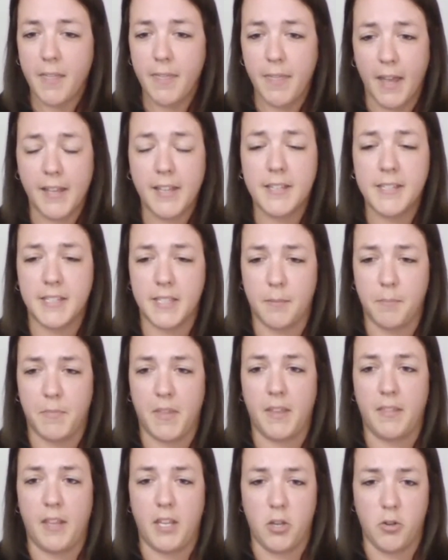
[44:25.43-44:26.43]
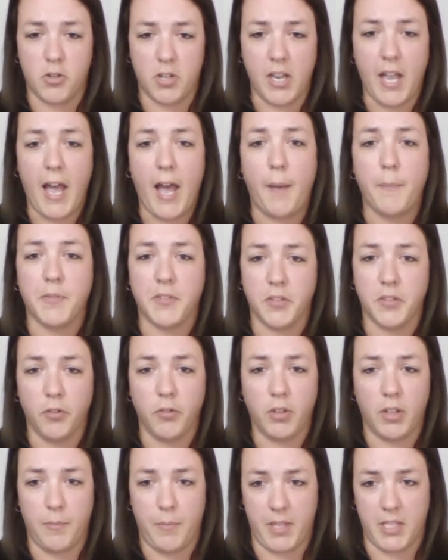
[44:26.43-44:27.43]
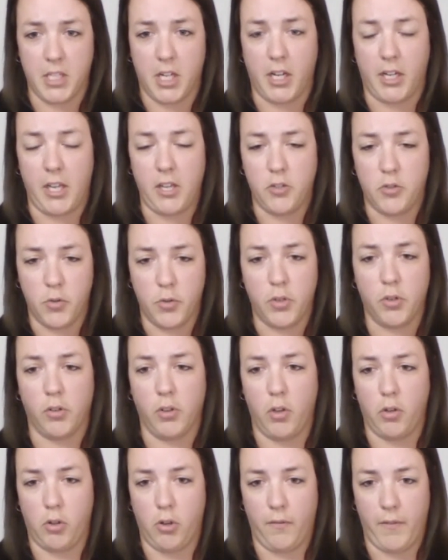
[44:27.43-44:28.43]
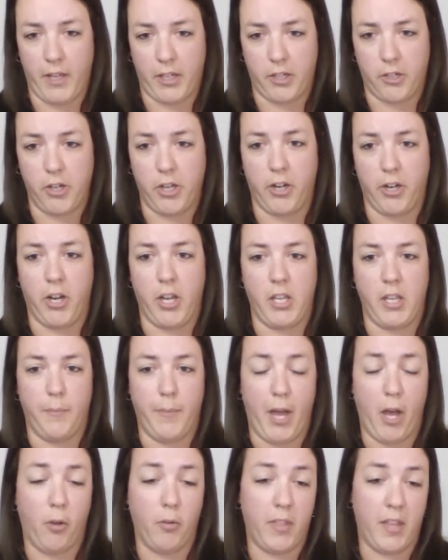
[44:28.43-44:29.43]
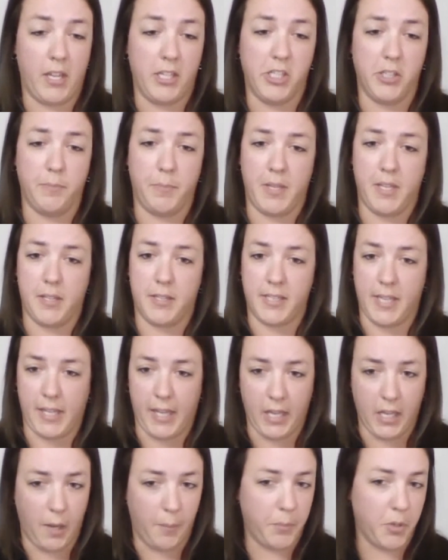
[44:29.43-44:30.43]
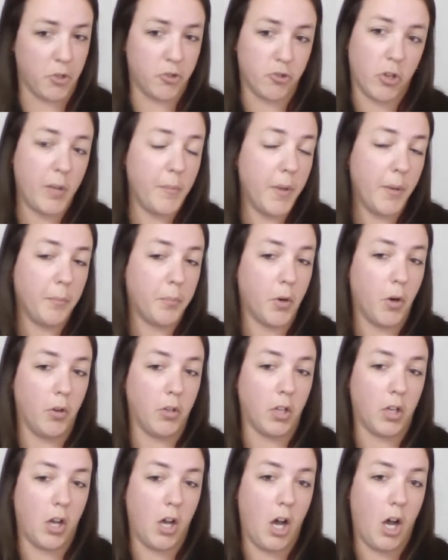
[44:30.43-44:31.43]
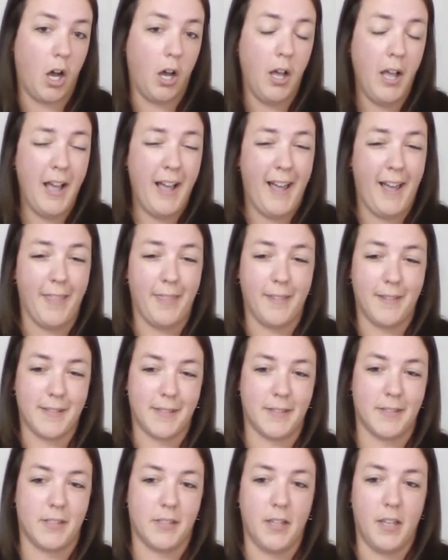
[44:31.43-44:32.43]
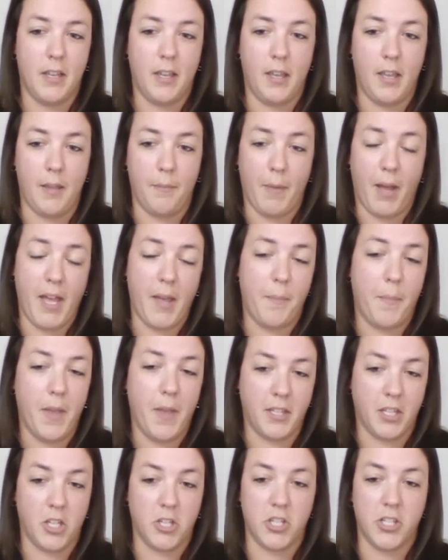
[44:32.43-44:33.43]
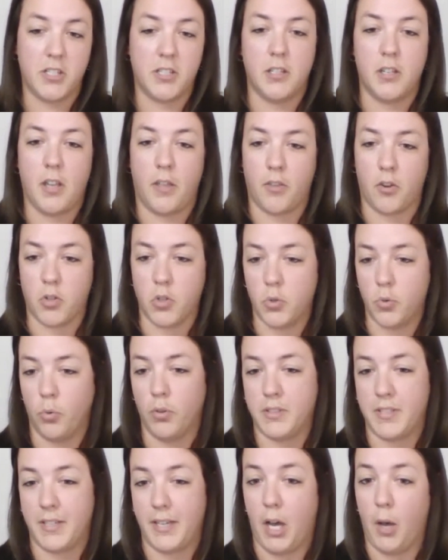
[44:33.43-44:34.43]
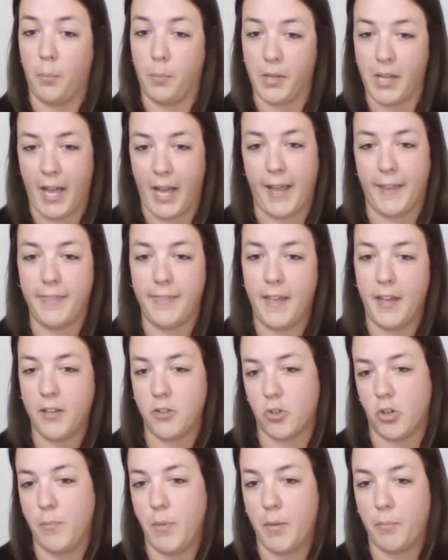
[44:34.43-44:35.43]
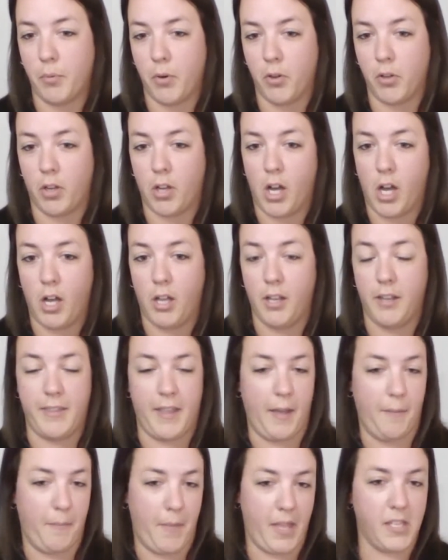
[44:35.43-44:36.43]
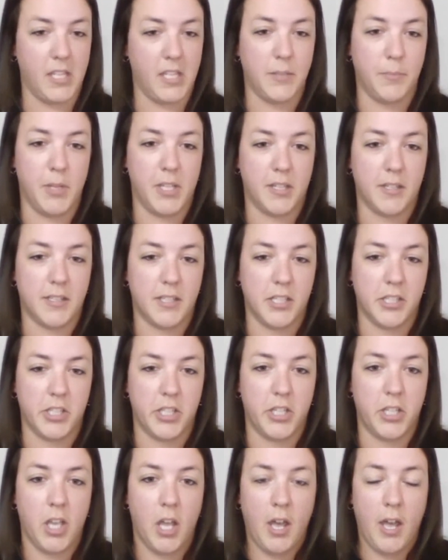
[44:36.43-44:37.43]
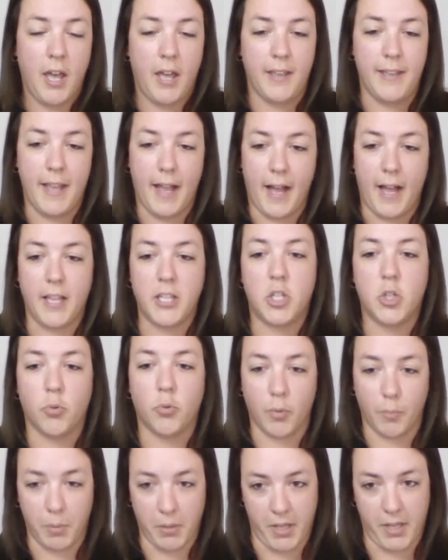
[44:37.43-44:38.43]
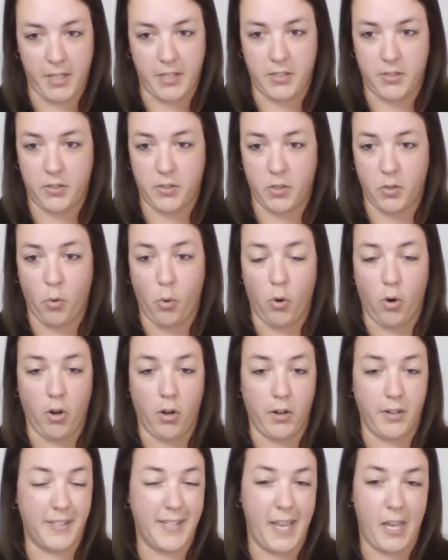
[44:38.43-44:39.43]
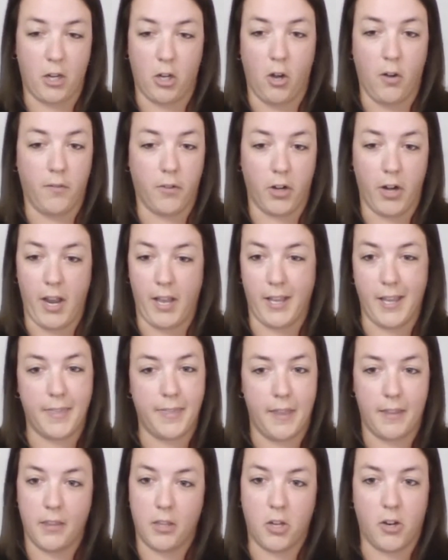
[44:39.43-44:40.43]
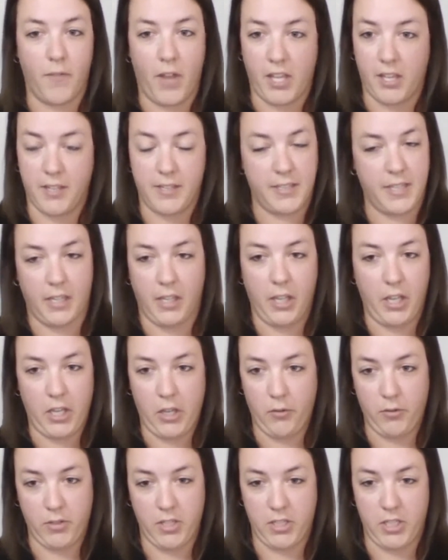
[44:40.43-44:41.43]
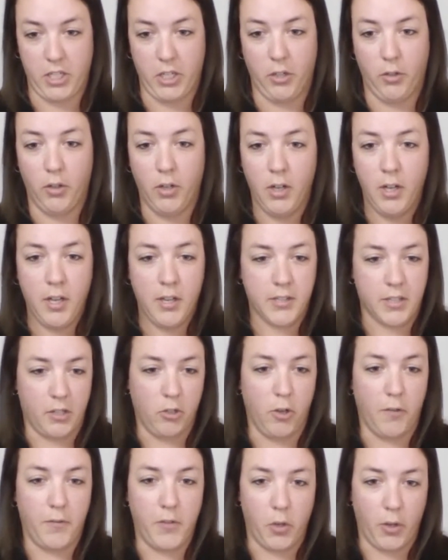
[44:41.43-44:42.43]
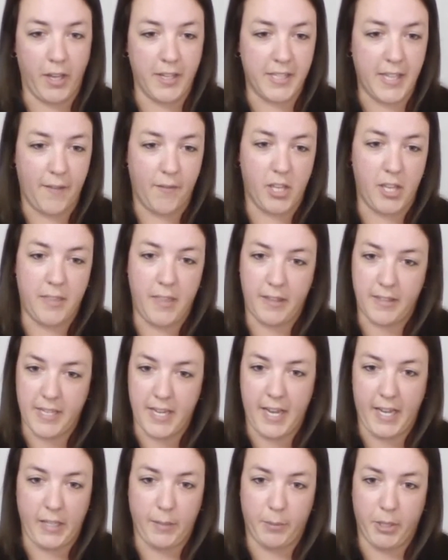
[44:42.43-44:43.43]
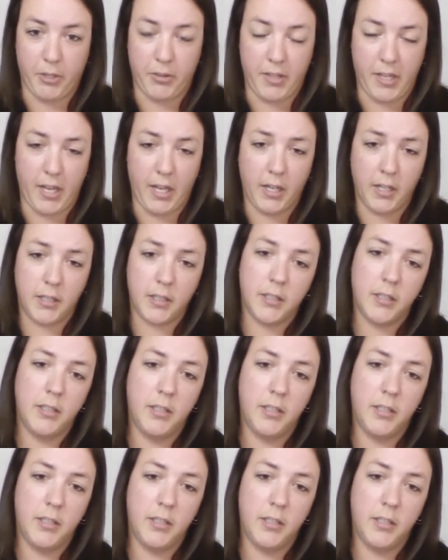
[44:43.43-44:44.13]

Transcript: That is something that you should absolutely be talking to your local veterinarian about. They should be setting up your treatment protocol, and this is in my opinion, just another tool to help guide that treatment protocol and that management decision, not to replace or take over anything that your vet is telling you to do. I don't know if you guys have anything to add about that.